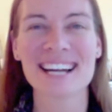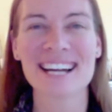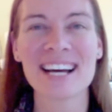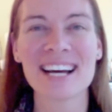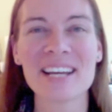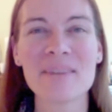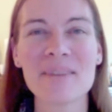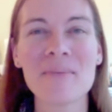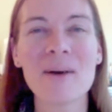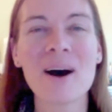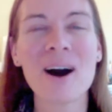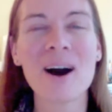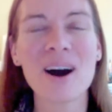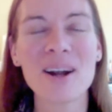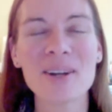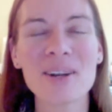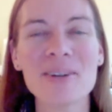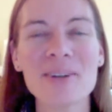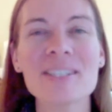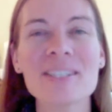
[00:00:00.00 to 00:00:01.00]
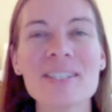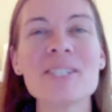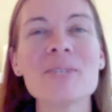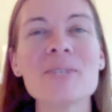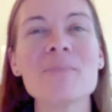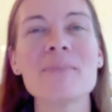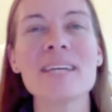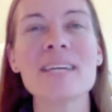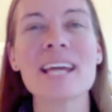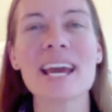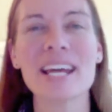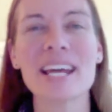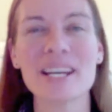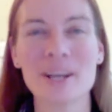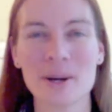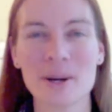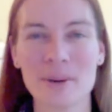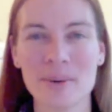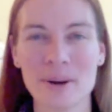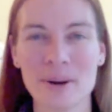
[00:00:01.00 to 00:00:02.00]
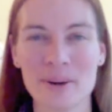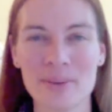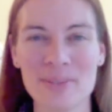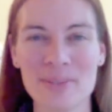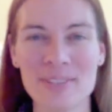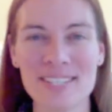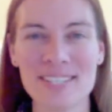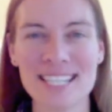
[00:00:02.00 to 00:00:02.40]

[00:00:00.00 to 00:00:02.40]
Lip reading: I am honored to be a co-host